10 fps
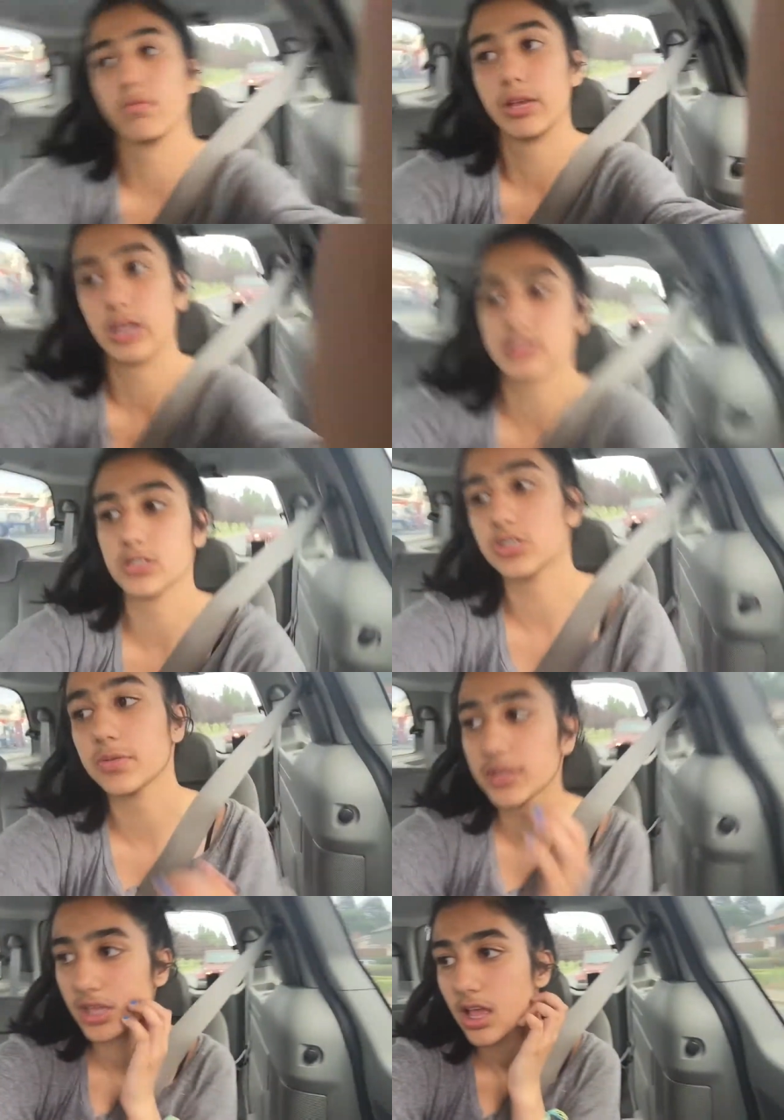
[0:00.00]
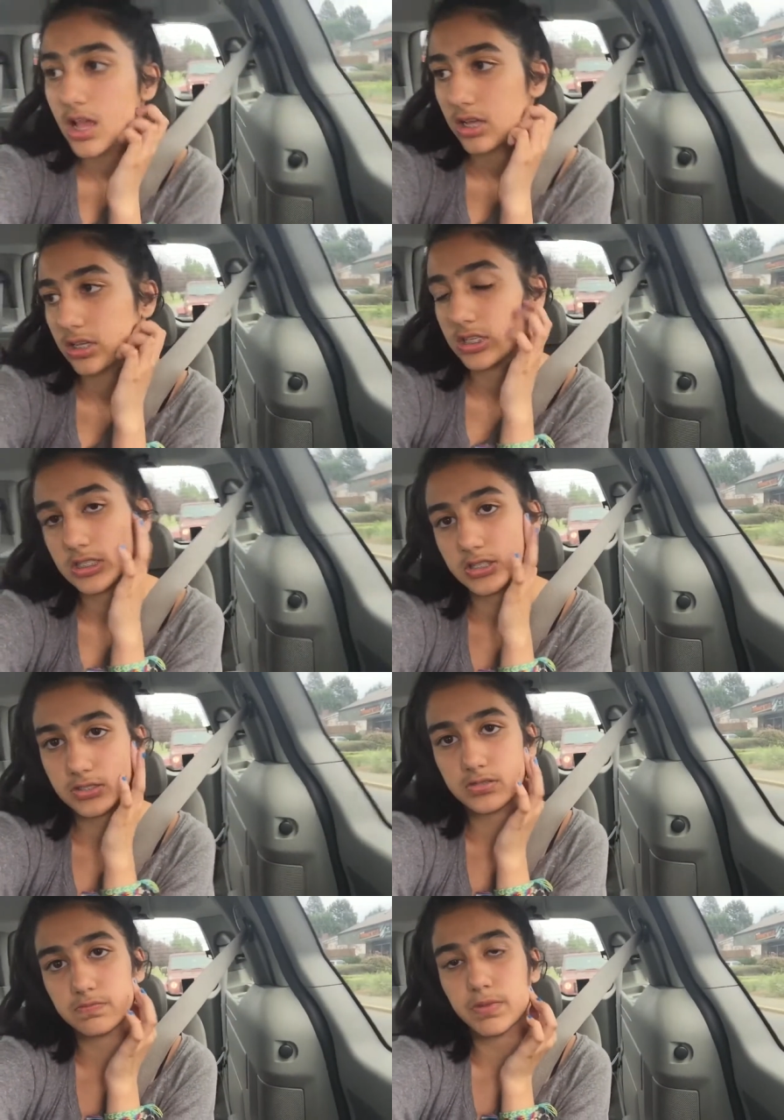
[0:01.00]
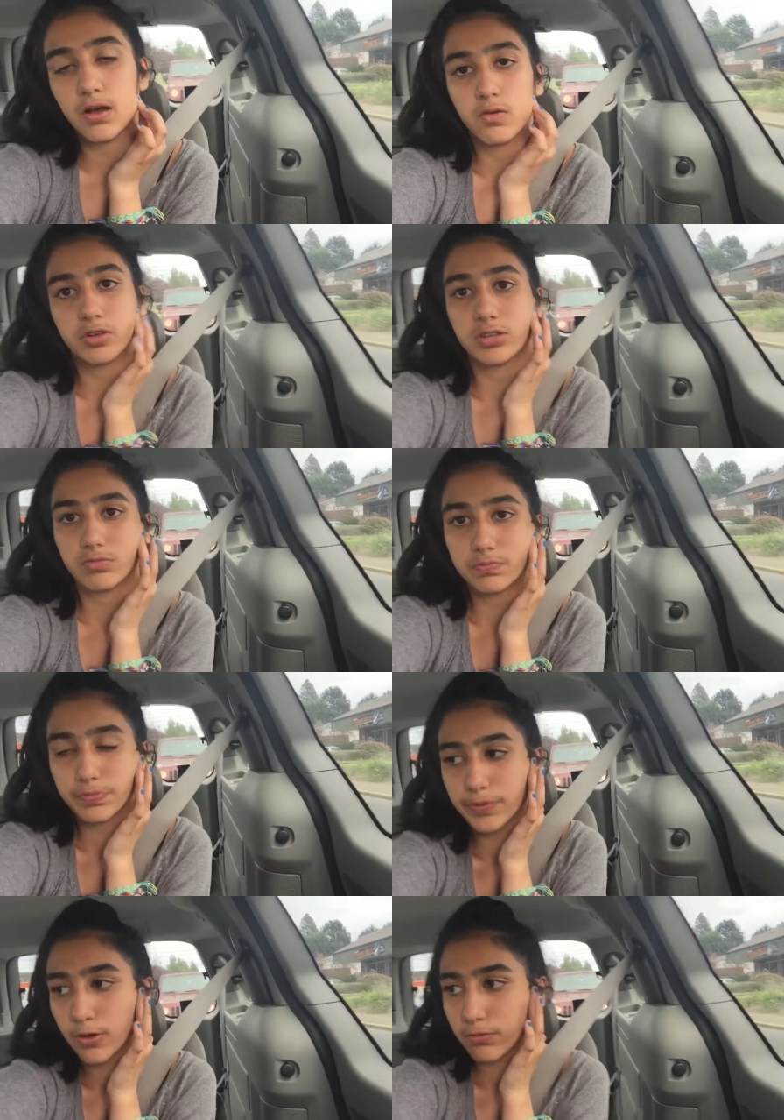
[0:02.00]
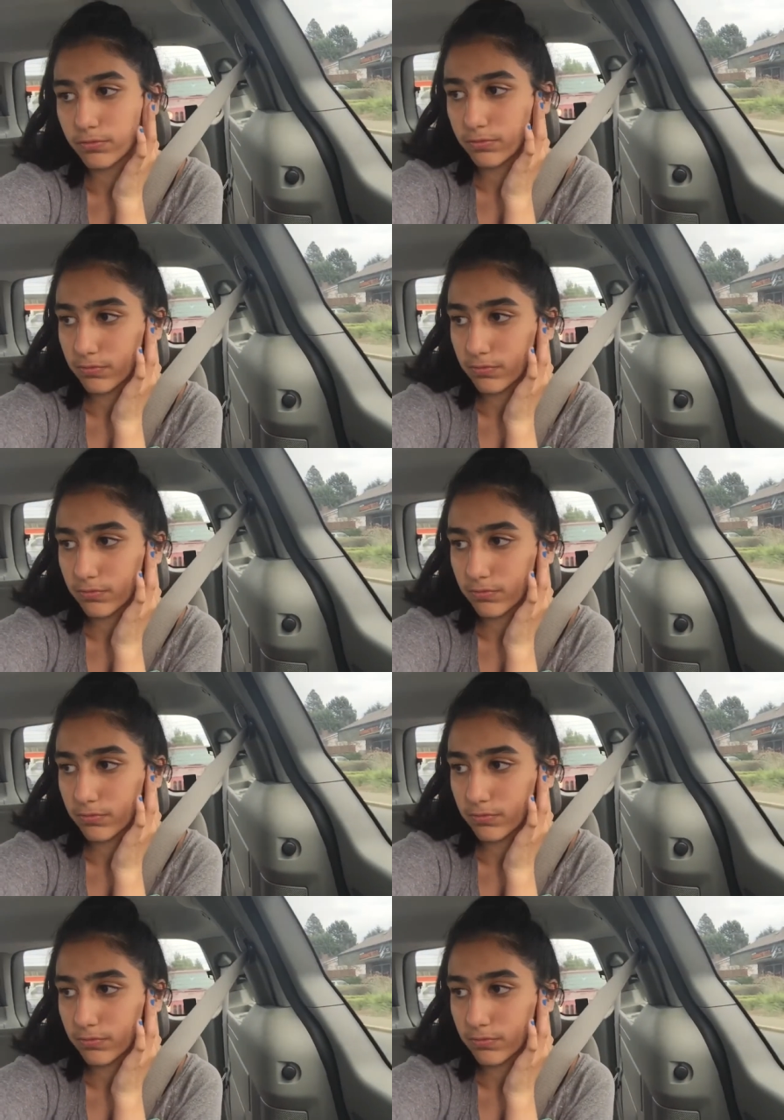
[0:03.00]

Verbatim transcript: my cousin or something, because Poe really, Poe,